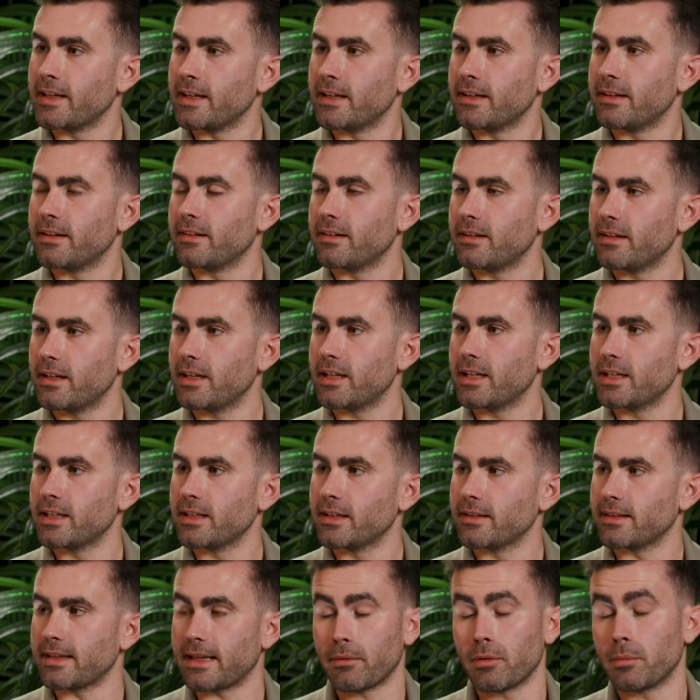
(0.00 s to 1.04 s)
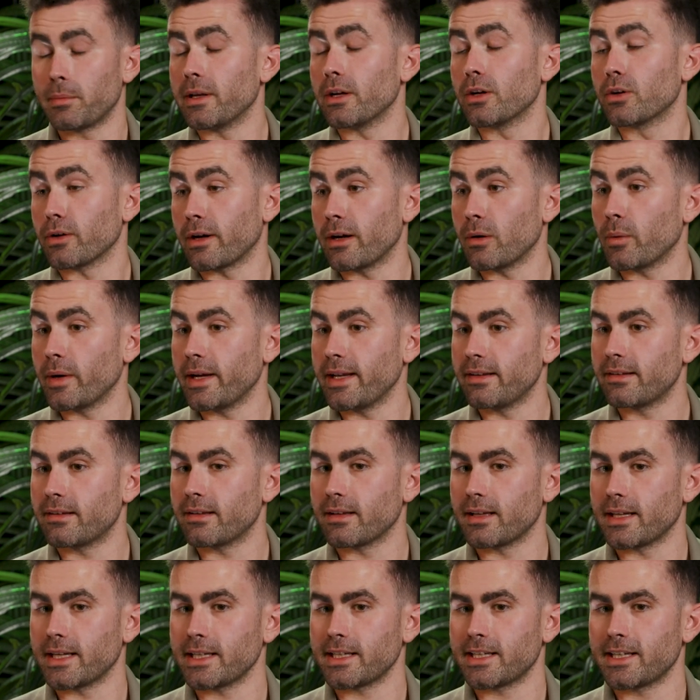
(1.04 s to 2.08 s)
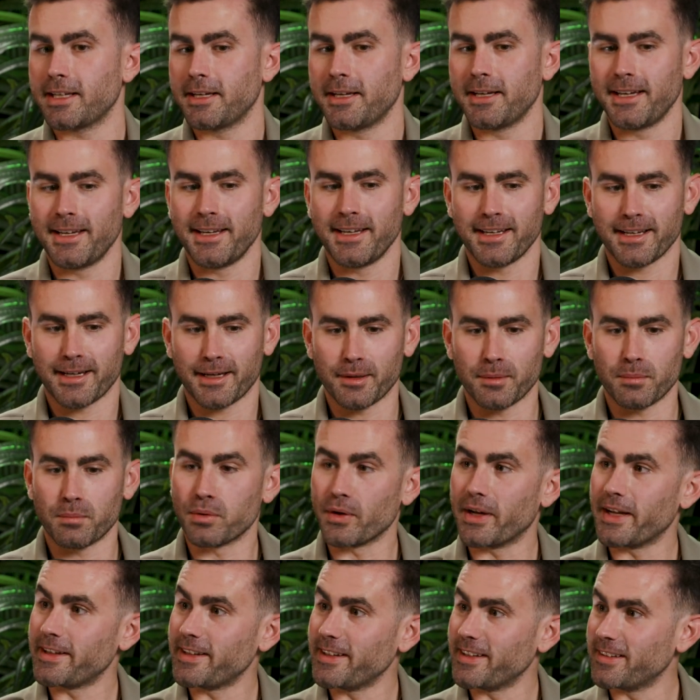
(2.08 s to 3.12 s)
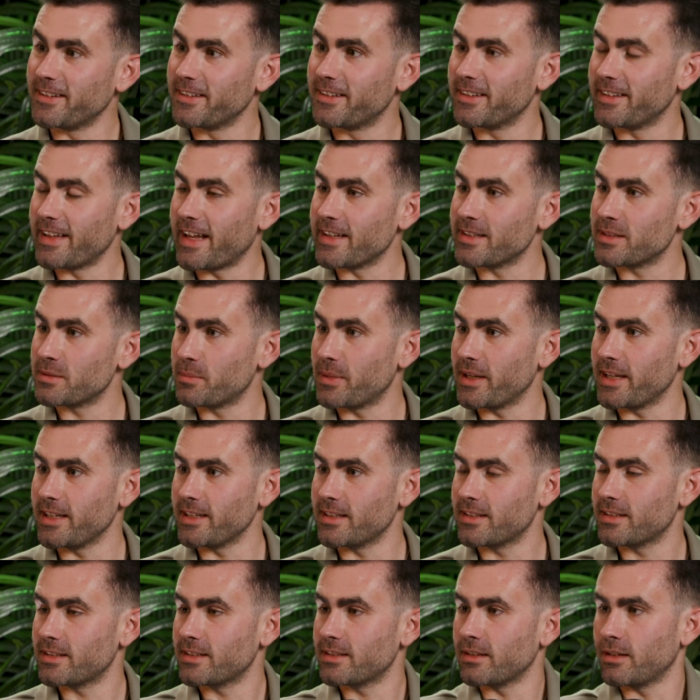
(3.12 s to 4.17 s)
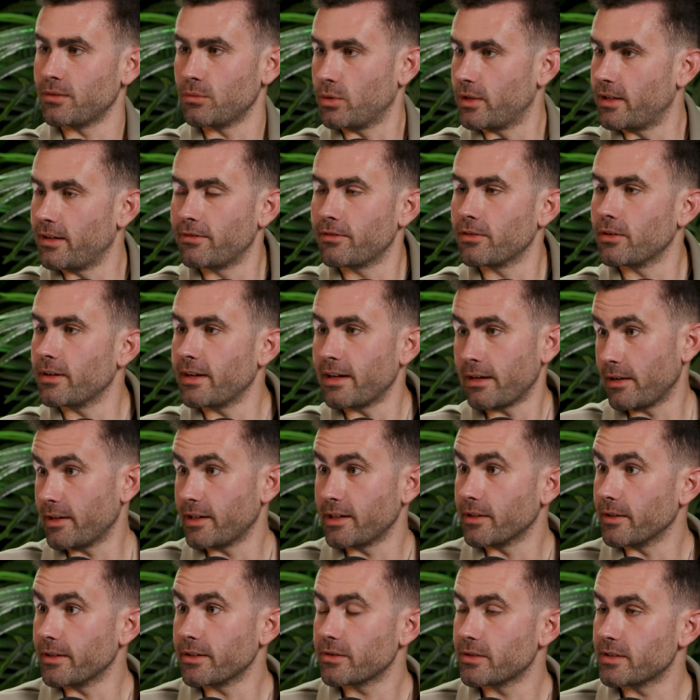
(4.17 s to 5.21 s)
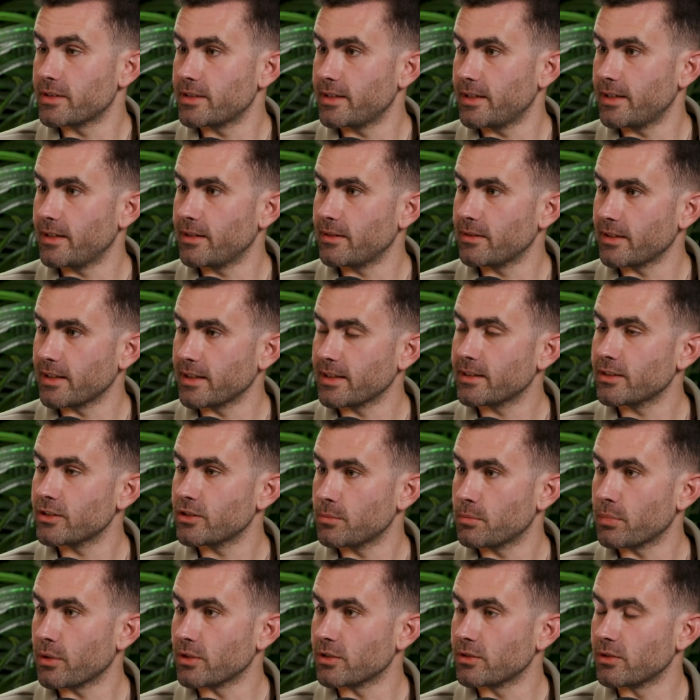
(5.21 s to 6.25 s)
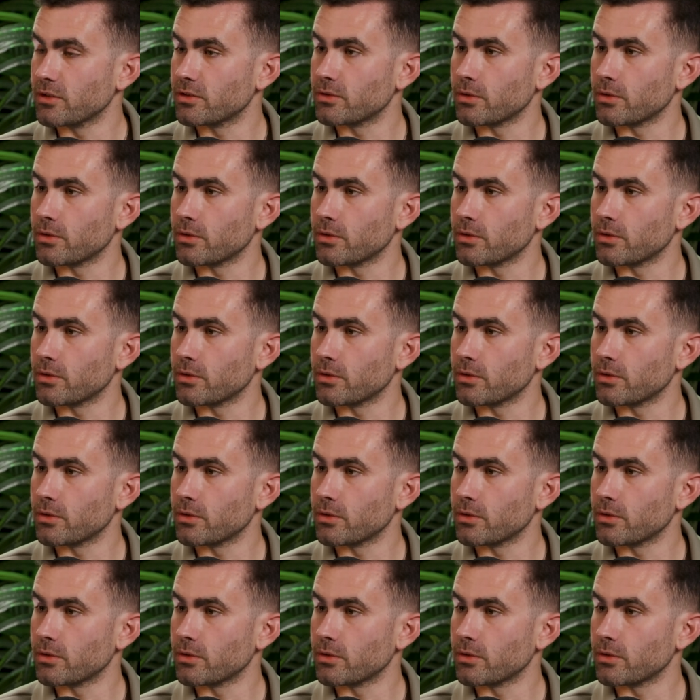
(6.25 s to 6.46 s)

And that would be a great way to like kind of break into that space, whatever area you're interested in, like personal